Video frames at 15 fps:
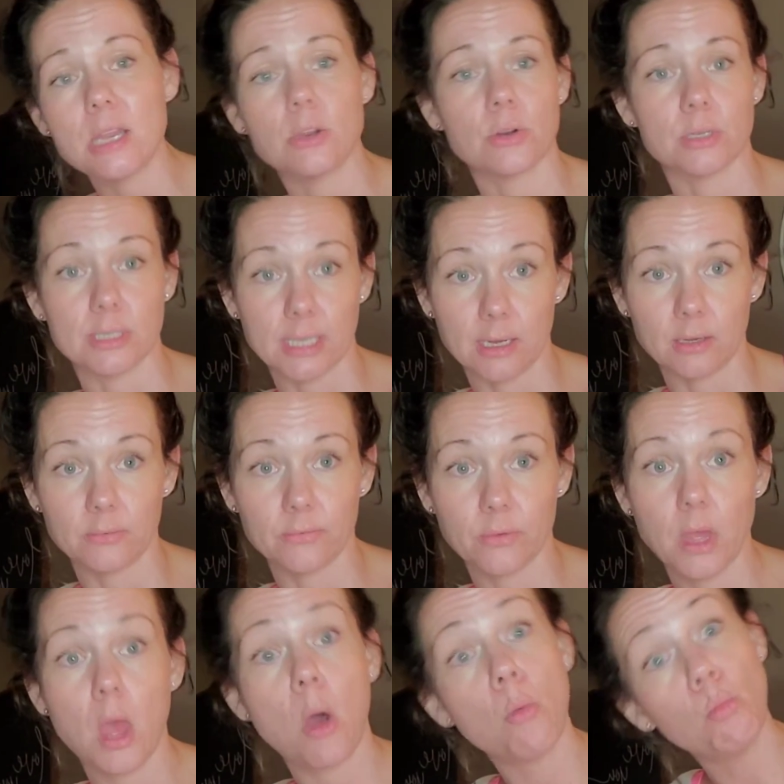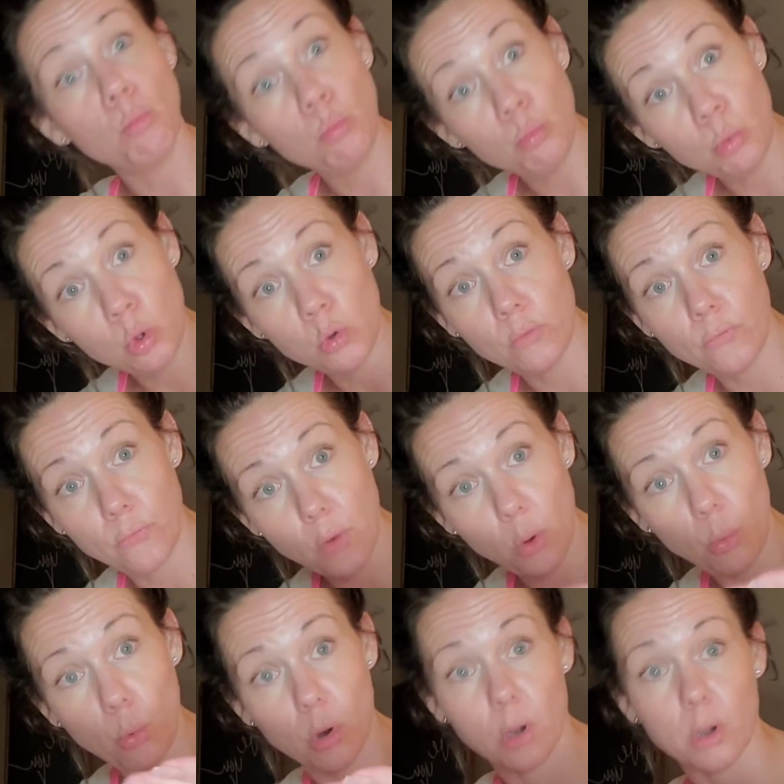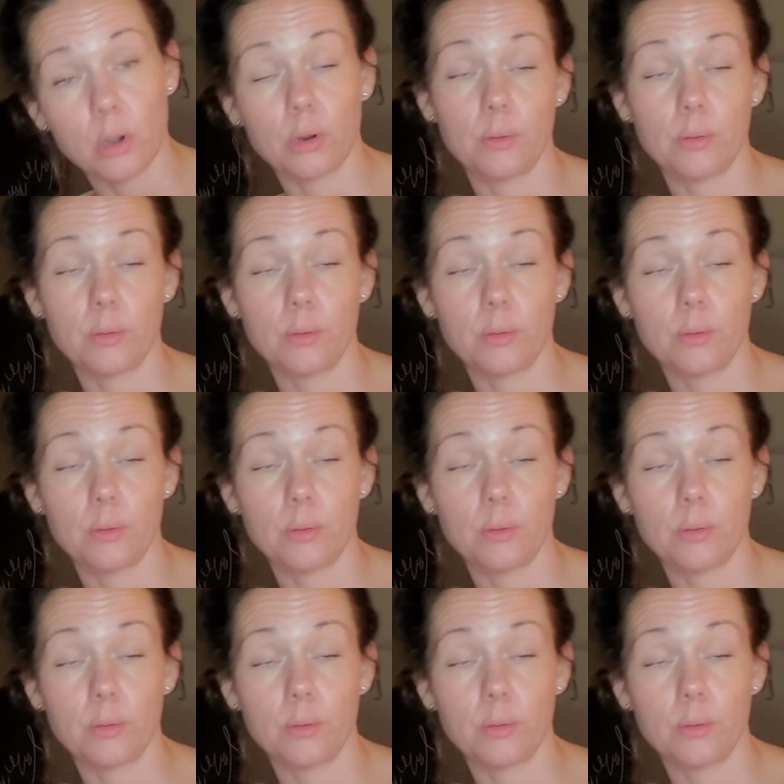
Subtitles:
yourself. Move forward.